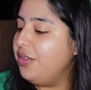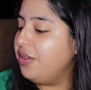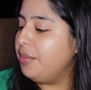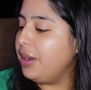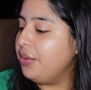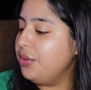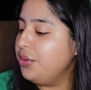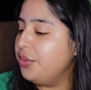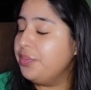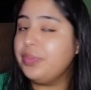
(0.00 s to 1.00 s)
from my
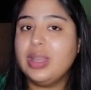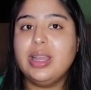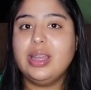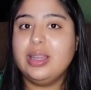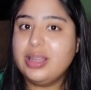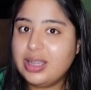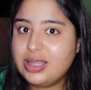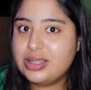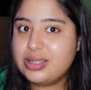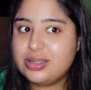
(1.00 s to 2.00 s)
room,
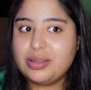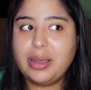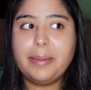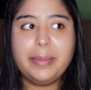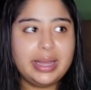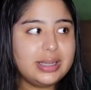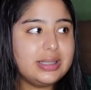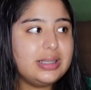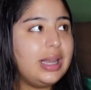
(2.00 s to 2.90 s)
it's a mess.